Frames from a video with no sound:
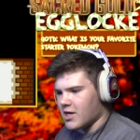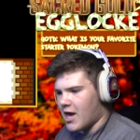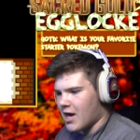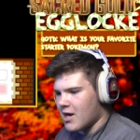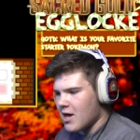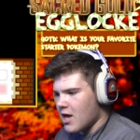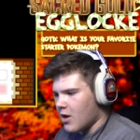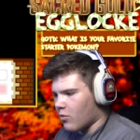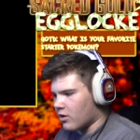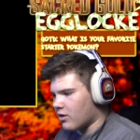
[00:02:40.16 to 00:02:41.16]
egg.
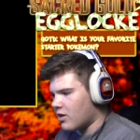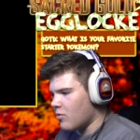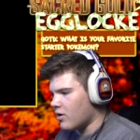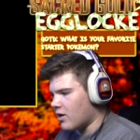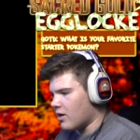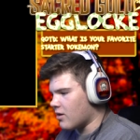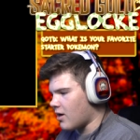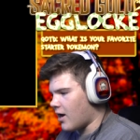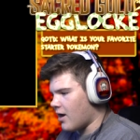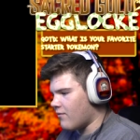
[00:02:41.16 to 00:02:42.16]
We're gonna see what it is.
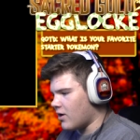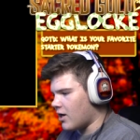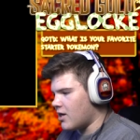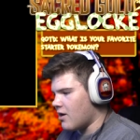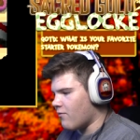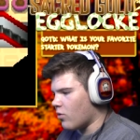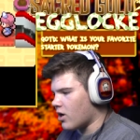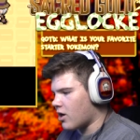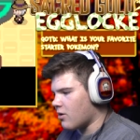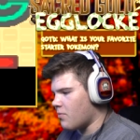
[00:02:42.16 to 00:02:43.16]
I have an idea of what
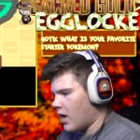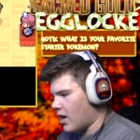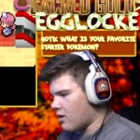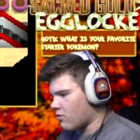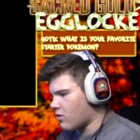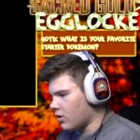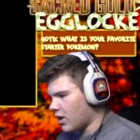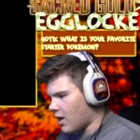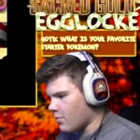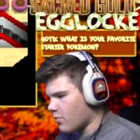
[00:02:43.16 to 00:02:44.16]
it could be because there's only a
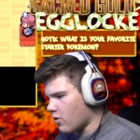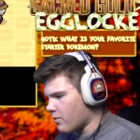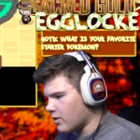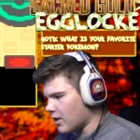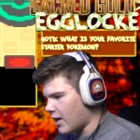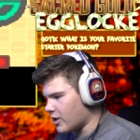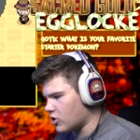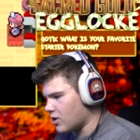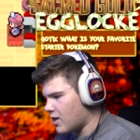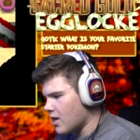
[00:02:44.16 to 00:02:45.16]
couple Pokemon that
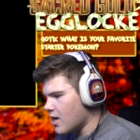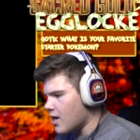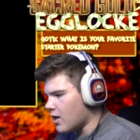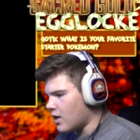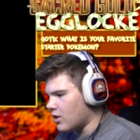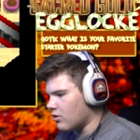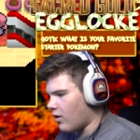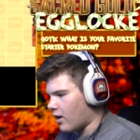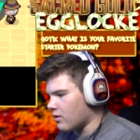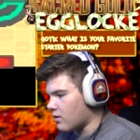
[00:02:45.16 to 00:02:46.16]
actually need the
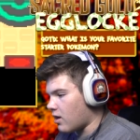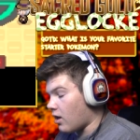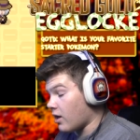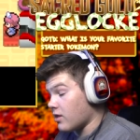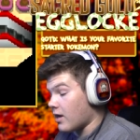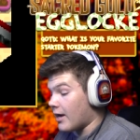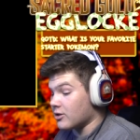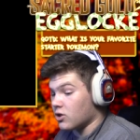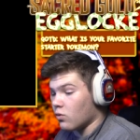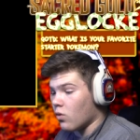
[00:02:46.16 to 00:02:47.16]
Dragon Scale. I think
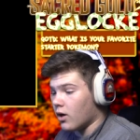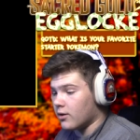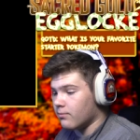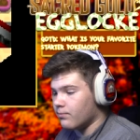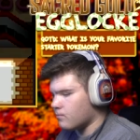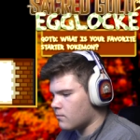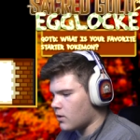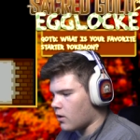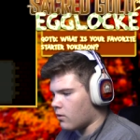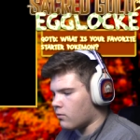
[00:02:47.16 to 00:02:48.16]
actually one.
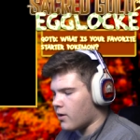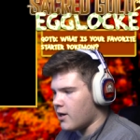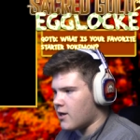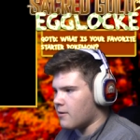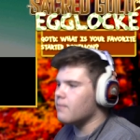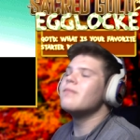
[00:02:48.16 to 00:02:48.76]
Alrighty.